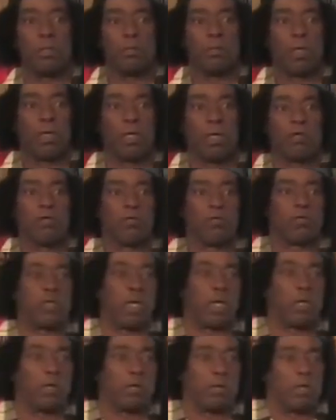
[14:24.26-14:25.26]
But
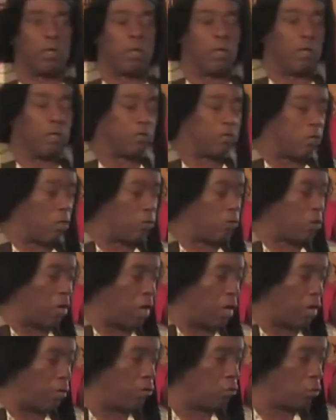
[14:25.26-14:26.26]
understand uh,
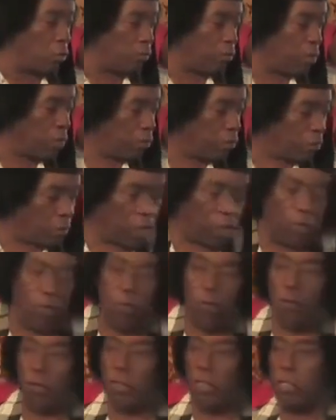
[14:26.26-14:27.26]
sometimes when people get
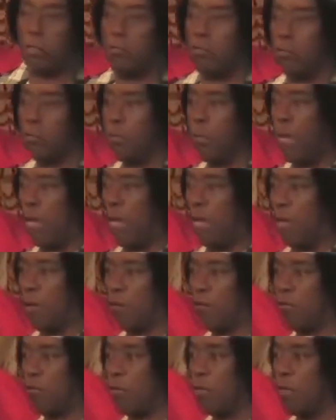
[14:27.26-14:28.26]
caught into
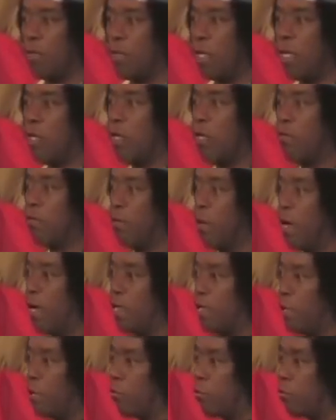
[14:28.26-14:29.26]
paths and they
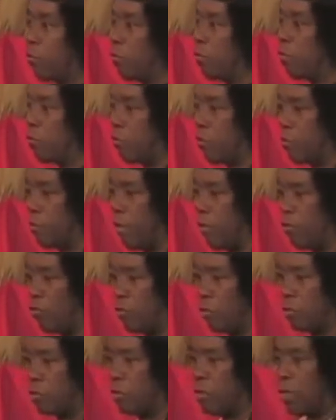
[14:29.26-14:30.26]
find out certain
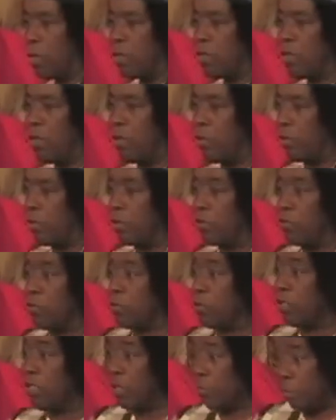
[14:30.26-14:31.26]
information, they're
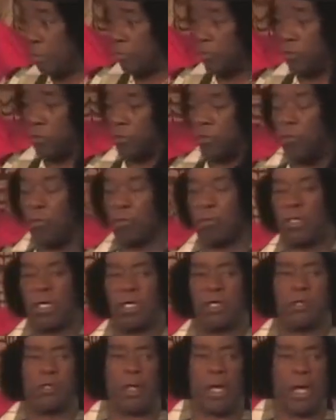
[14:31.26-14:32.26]
limited or
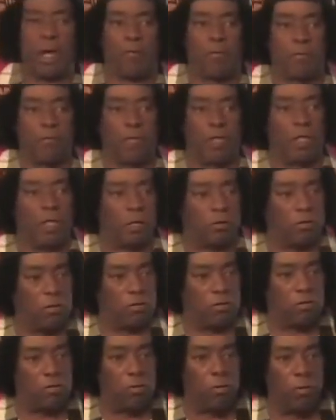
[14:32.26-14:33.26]
they have a
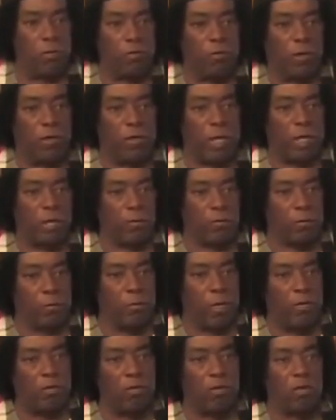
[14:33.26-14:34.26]
reluctance to reveal that
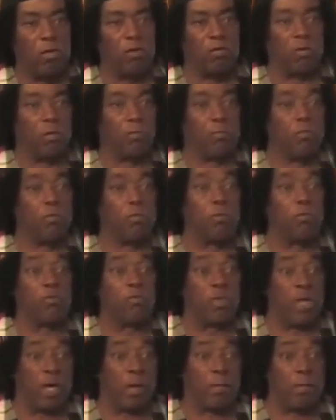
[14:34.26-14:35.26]
information because it
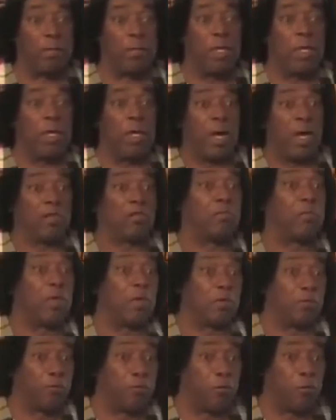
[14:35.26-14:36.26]
proves them as
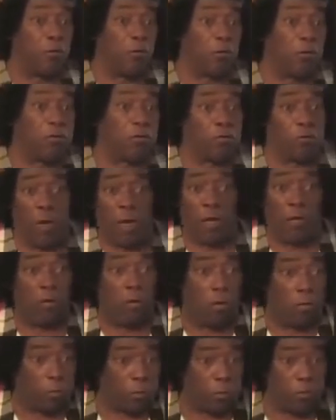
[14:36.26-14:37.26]
being frauds right
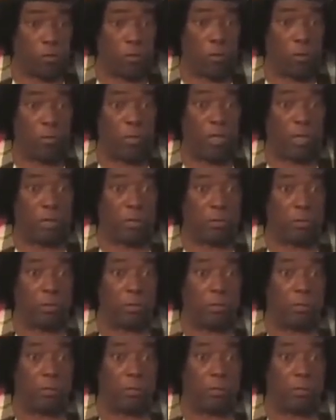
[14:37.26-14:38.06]
along with the European.